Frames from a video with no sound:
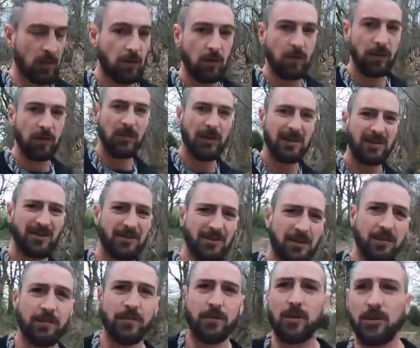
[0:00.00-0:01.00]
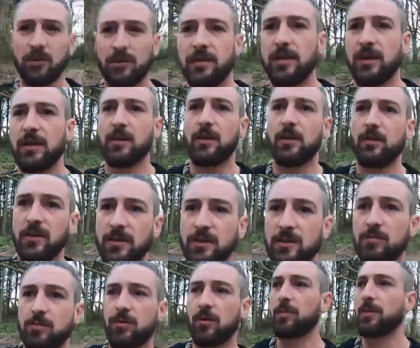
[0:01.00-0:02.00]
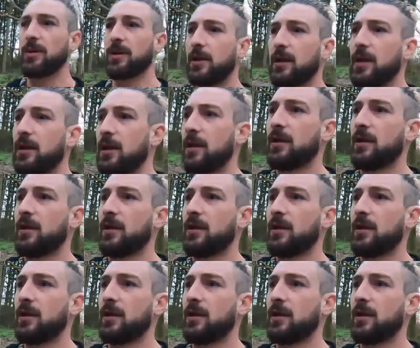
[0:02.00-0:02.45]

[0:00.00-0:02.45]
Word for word: Call me. whistle's even gone today. Can't whistle properly.